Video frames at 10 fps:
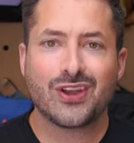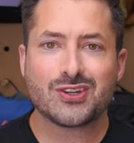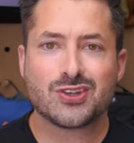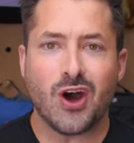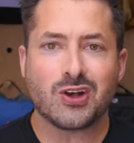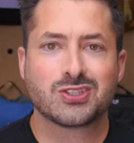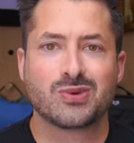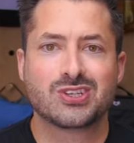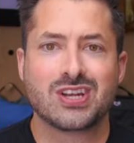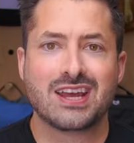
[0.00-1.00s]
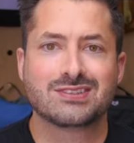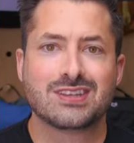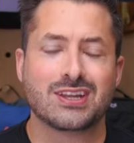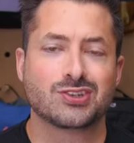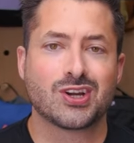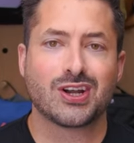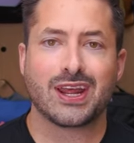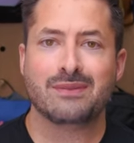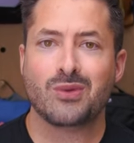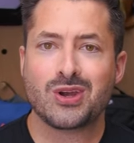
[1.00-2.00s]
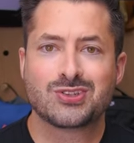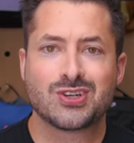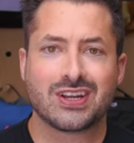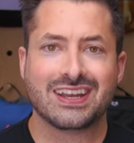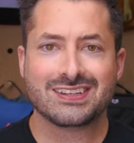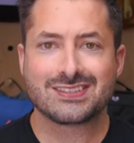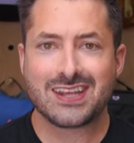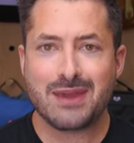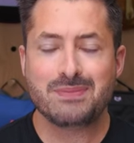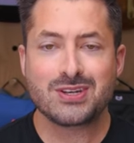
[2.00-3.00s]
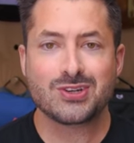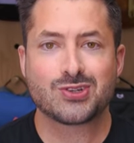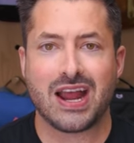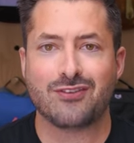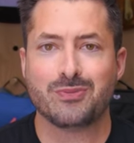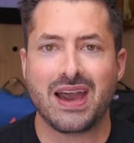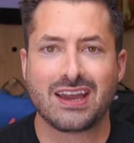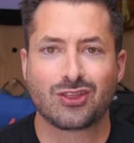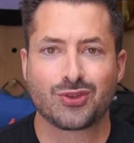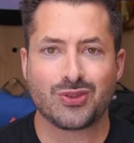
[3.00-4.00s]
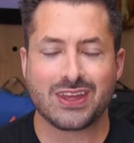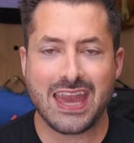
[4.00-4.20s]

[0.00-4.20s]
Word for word: There's also a chance that that dirt and moisture can escape into your travel bag through the